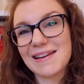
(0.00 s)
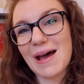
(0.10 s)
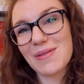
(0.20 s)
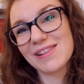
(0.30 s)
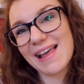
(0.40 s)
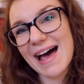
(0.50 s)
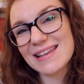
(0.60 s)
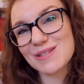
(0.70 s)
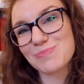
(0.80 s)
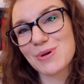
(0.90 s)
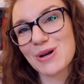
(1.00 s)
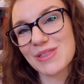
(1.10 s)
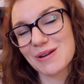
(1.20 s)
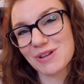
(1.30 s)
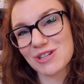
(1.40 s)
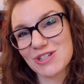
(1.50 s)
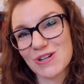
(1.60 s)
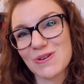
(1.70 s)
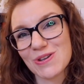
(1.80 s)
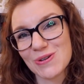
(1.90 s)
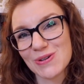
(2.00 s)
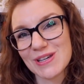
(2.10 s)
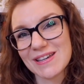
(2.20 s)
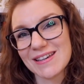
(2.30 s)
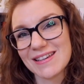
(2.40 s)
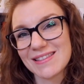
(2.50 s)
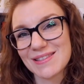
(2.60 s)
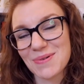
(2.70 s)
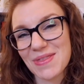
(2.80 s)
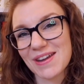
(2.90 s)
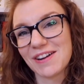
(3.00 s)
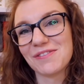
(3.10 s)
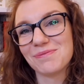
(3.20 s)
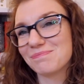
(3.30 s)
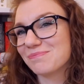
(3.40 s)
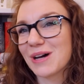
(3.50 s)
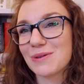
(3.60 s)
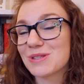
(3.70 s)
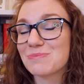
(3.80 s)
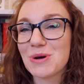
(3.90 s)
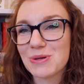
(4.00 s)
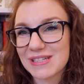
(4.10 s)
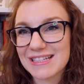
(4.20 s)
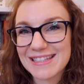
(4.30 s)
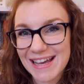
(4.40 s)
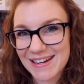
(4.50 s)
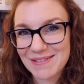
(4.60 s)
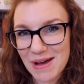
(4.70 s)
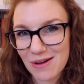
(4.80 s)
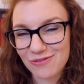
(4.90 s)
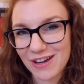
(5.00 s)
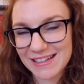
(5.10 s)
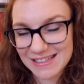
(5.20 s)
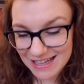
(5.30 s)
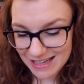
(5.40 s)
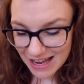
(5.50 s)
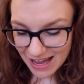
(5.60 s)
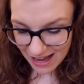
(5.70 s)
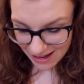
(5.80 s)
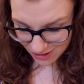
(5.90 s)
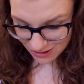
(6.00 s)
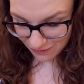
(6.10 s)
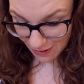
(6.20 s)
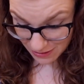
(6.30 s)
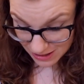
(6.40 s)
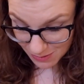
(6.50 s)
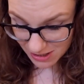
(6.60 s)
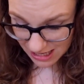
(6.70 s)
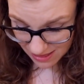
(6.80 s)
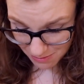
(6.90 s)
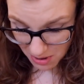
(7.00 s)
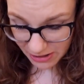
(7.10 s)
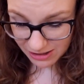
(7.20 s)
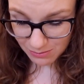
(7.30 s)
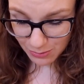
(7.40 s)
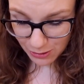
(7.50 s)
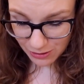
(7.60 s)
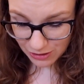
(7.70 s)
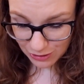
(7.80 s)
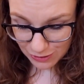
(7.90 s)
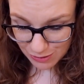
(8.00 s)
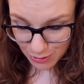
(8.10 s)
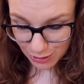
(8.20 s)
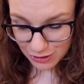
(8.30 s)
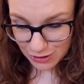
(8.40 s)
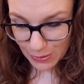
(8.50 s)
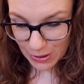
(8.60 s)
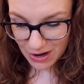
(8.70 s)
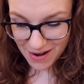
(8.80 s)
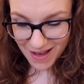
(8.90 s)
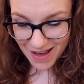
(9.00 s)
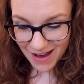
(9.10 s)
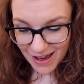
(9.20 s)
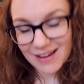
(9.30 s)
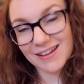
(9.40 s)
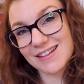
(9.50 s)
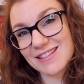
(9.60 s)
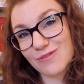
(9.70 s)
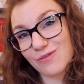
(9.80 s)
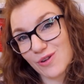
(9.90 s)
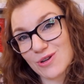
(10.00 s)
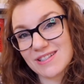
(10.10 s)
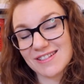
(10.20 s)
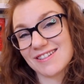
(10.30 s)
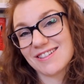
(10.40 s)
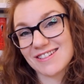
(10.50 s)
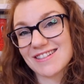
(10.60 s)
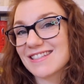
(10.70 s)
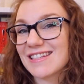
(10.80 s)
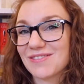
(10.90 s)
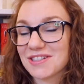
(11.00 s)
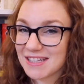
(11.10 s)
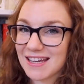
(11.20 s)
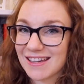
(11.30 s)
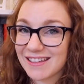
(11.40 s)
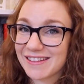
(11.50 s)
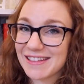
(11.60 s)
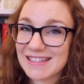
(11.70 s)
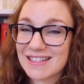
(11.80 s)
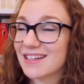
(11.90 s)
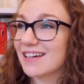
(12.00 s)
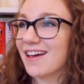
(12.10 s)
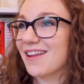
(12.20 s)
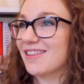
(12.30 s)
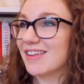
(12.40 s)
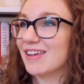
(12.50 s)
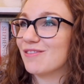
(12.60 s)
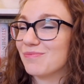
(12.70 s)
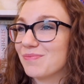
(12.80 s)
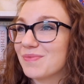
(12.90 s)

Now, the last book that I'm going to show you is the one that I was most excited about finding. I also found this one in the Mockingbird used bookstore, and it is a first edition Stephen King. It's the